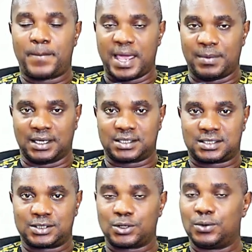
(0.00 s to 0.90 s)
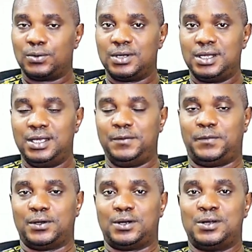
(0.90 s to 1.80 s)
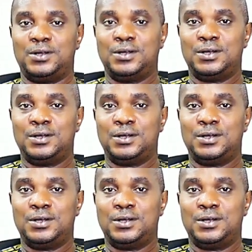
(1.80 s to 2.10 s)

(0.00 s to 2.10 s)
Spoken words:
payment. So if you're